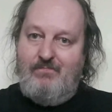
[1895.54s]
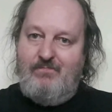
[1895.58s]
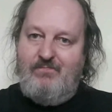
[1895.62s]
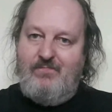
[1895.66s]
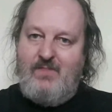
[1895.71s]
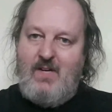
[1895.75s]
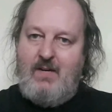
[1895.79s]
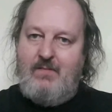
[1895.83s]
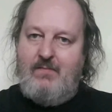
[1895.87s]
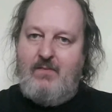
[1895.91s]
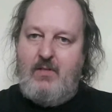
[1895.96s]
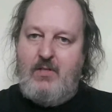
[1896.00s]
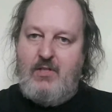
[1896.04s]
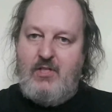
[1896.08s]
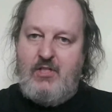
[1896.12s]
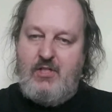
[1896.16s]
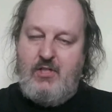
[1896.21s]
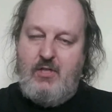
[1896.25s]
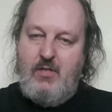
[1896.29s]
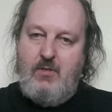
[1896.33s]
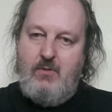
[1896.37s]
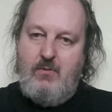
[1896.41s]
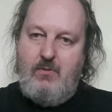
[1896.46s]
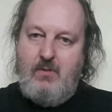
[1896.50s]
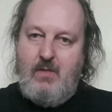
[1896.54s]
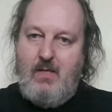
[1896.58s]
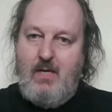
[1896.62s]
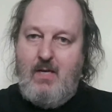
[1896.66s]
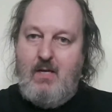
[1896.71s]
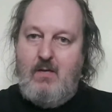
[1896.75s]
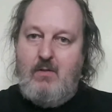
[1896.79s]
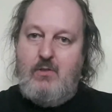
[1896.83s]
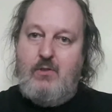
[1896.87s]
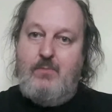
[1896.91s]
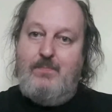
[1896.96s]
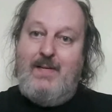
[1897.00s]
very, very soon
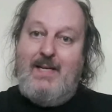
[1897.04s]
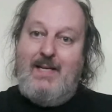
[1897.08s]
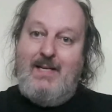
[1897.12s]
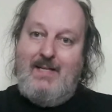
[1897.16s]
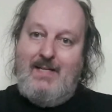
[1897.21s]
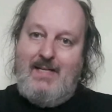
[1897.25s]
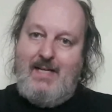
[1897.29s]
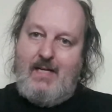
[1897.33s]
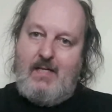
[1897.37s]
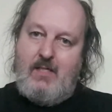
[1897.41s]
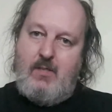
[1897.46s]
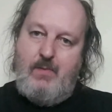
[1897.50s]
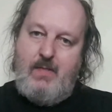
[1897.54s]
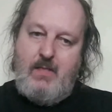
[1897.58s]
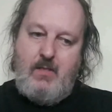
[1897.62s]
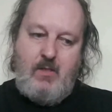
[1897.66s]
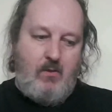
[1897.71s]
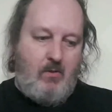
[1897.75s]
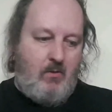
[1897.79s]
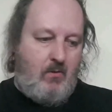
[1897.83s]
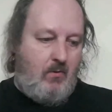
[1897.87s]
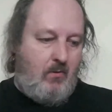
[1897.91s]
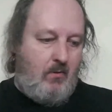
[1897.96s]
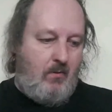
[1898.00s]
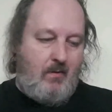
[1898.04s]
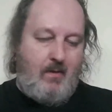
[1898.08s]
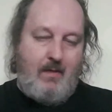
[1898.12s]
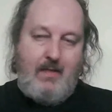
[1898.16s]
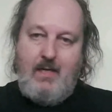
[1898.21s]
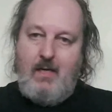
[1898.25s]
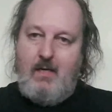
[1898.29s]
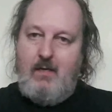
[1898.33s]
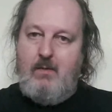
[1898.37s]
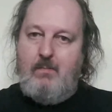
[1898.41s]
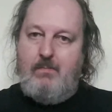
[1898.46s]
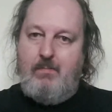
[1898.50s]
to be in next week's haul, I
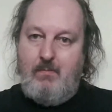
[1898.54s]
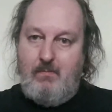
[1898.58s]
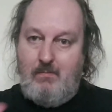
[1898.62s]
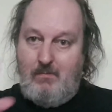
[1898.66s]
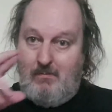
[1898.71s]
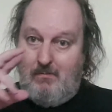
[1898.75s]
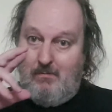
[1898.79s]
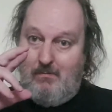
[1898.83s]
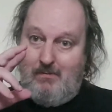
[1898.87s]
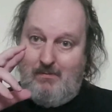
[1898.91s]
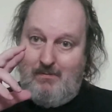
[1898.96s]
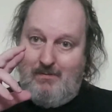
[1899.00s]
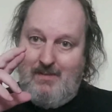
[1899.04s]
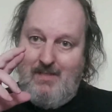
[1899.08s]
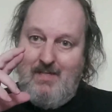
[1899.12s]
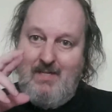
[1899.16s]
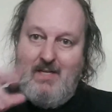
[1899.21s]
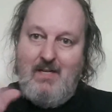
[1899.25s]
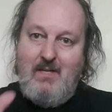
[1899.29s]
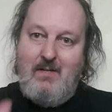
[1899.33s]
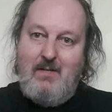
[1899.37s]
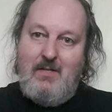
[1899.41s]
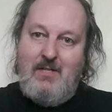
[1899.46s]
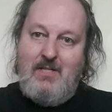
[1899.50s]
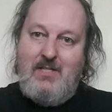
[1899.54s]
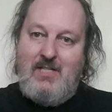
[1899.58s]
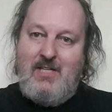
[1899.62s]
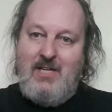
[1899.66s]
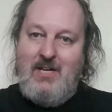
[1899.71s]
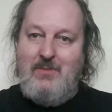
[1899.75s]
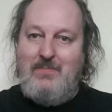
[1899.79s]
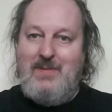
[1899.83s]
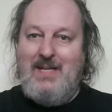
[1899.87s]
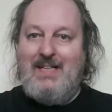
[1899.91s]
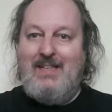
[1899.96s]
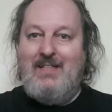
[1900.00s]
hope.
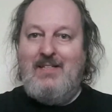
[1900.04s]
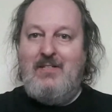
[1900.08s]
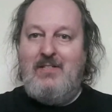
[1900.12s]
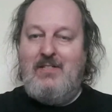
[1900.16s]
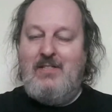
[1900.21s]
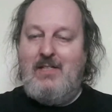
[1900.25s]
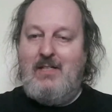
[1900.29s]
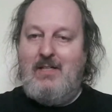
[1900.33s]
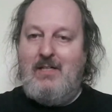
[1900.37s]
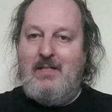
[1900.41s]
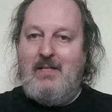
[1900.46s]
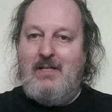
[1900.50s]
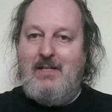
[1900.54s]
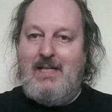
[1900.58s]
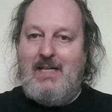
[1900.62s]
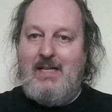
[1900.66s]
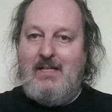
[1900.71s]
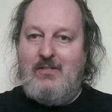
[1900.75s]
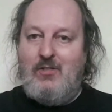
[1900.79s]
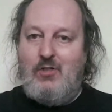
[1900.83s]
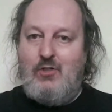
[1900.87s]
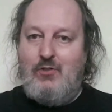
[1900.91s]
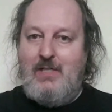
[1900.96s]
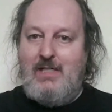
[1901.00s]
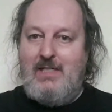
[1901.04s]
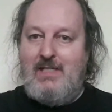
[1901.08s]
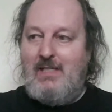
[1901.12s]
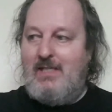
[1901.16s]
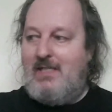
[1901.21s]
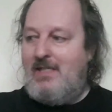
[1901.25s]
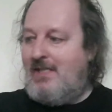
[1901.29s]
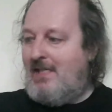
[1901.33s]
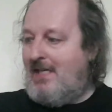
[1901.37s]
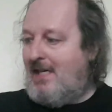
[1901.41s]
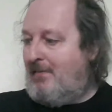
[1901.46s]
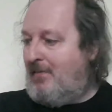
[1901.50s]
Assuming that I don't get treated the
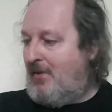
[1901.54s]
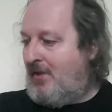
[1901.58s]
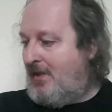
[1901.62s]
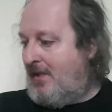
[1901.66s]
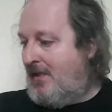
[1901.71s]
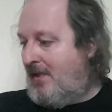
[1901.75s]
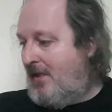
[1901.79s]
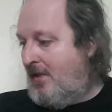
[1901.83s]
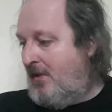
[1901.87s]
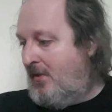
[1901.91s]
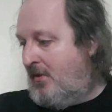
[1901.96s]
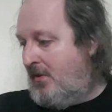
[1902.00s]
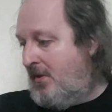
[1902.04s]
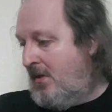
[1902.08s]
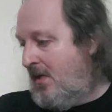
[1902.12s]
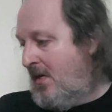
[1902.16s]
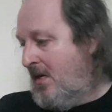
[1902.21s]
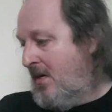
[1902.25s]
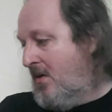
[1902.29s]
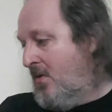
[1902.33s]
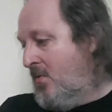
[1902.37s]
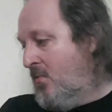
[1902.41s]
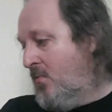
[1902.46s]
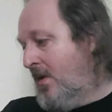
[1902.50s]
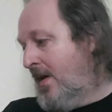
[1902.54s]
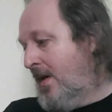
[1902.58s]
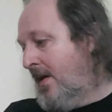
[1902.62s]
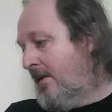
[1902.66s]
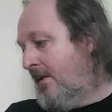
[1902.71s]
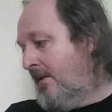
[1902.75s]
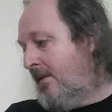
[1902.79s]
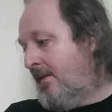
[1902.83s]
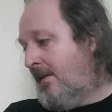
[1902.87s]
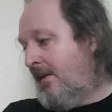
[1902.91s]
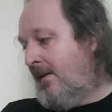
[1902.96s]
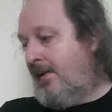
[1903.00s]
same as I did
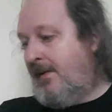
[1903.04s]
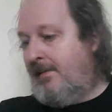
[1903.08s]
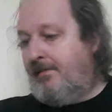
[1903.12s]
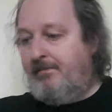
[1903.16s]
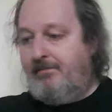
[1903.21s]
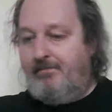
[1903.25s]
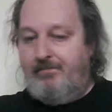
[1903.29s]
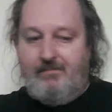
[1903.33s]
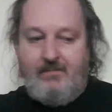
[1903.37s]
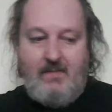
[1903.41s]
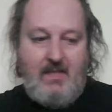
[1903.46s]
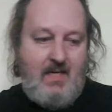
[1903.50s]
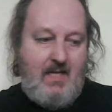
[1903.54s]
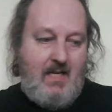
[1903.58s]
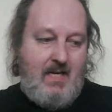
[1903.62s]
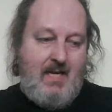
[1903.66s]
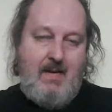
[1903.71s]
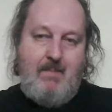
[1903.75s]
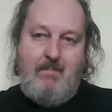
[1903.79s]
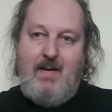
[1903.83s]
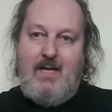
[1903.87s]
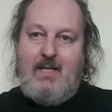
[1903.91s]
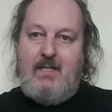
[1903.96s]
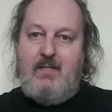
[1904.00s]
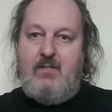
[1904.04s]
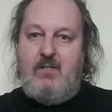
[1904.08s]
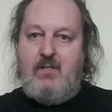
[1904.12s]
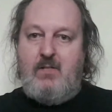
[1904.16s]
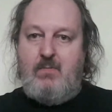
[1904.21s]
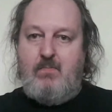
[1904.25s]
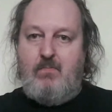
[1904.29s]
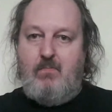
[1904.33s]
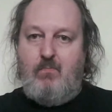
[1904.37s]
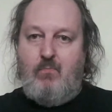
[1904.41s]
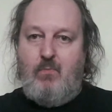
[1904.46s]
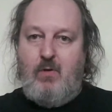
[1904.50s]
with
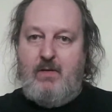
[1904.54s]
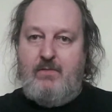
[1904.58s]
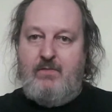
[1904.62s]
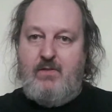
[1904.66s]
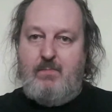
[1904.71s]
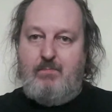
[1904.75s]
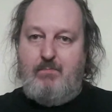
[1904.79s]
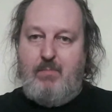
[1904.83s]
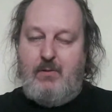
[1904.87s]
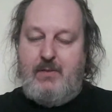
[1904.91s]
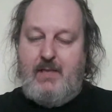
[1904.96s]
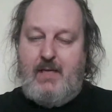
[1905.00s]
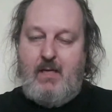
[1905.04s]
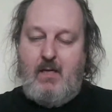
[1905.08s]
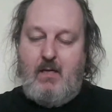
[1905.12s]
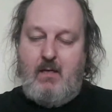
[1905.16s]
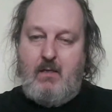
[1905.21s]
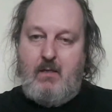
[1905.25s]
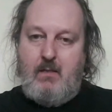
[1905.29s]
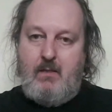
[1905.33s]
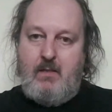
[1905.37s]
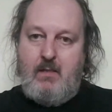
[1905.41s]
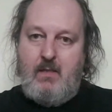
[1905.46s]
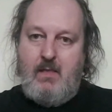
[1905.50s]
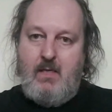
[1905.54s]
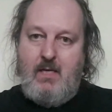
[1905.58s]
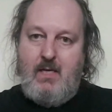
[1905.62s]
Hitman's Wife's Bodyguard,